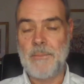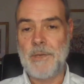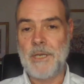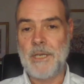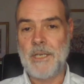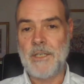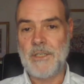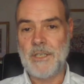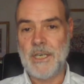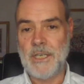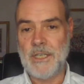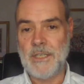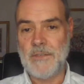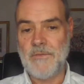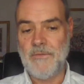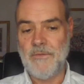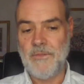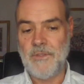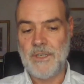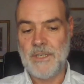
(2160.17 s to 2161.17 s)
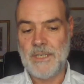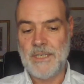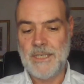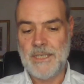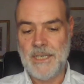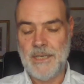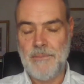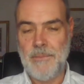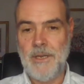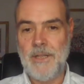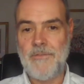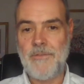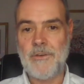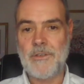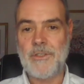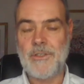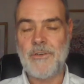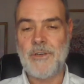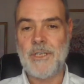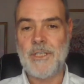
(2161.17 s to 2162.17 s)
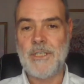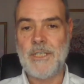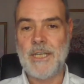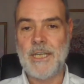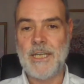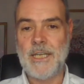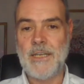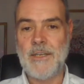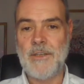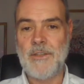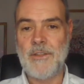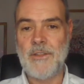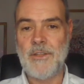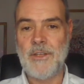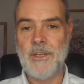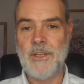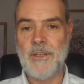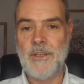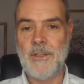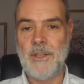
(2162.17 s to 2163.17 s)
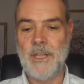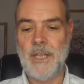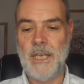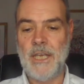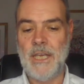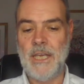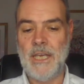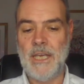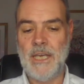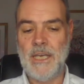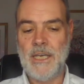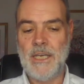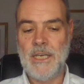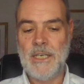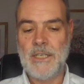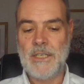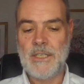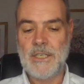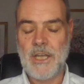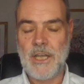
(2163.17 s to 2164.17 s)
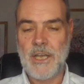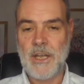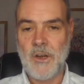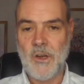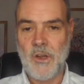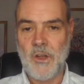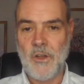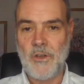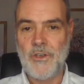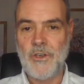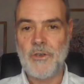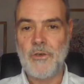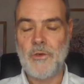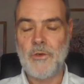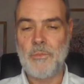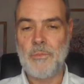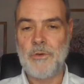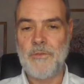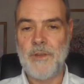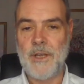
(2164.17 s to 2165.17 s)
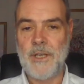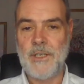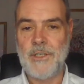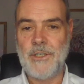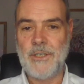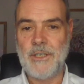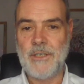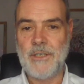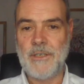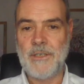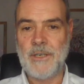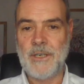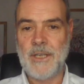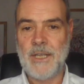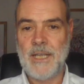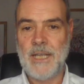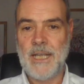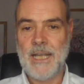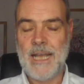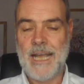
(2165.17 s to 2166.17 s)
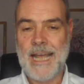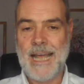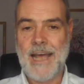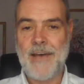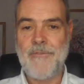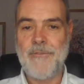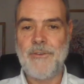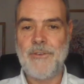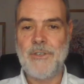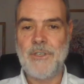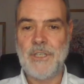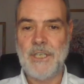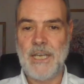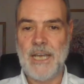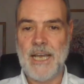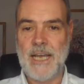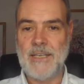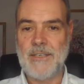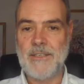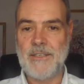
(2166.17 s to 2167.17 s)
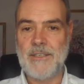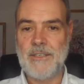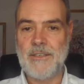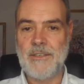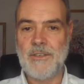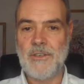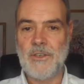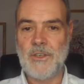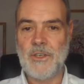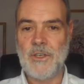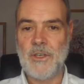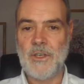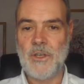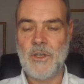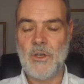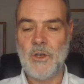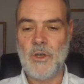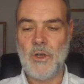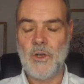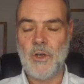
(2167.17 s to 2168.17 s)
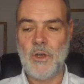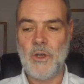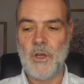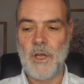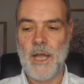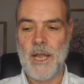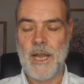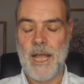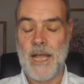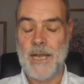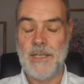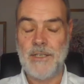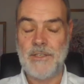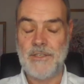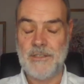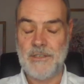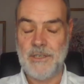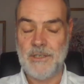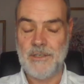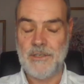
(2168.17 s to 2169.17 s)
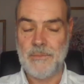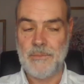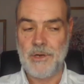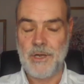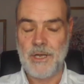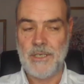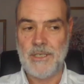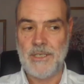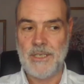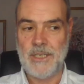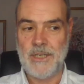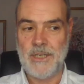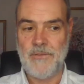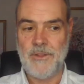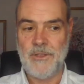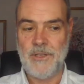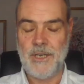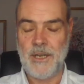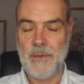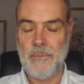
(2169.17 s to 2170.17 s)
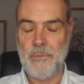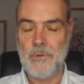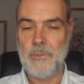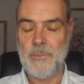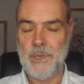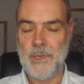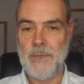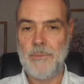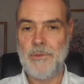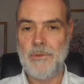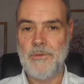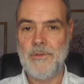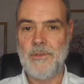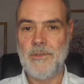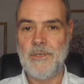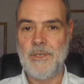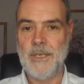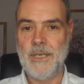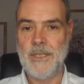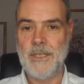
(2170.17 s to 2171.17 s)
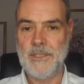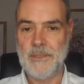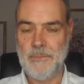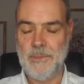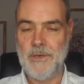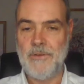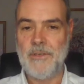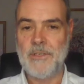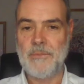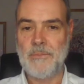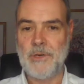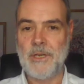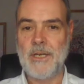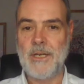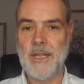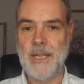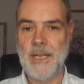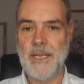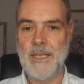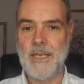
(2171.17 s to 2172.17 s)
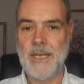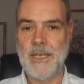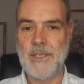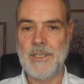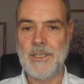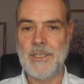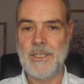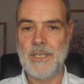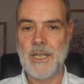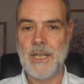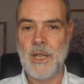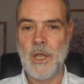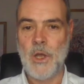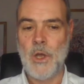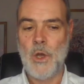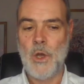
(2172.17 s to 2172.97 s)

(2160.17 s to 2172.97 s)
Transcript: Mick. It's it's deeply frustrating that the psychological profession haven't yet and, and, it's it's surprising given the number of people that experience parental alienation it's like